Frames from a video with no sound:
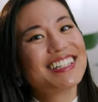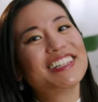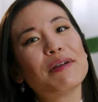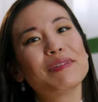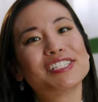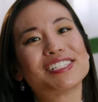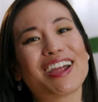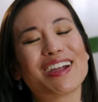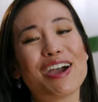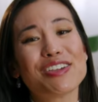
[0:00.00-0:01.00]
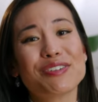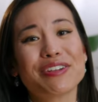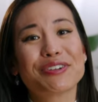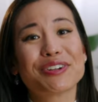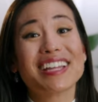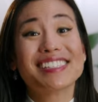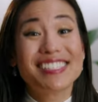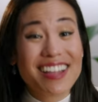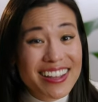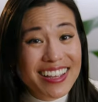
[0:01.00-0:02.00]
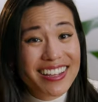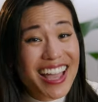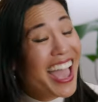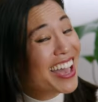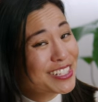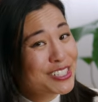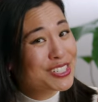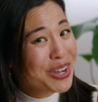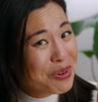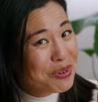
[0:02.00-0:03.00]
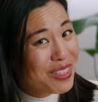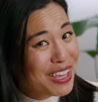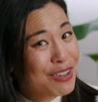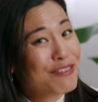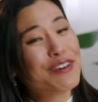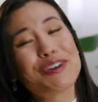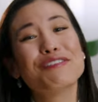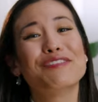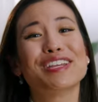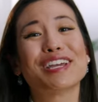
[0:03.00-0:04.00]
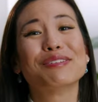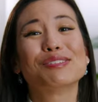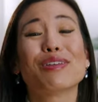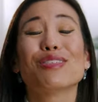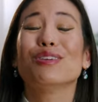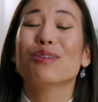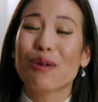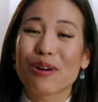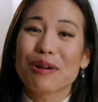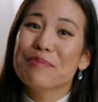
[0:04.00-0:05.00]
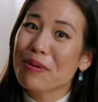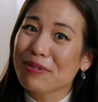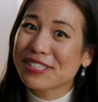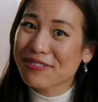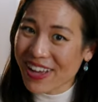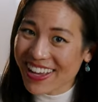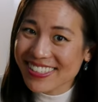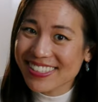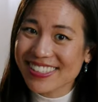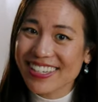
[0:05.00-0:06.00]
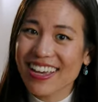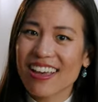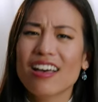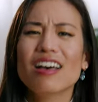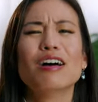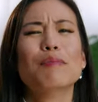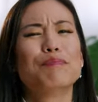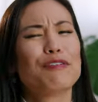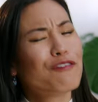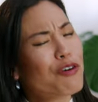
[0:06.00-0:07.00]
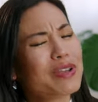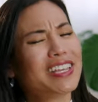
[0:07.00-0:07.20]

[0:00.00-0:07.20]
Let me share how you can create stunning and share-worthy photo videos with your mobile device. Before we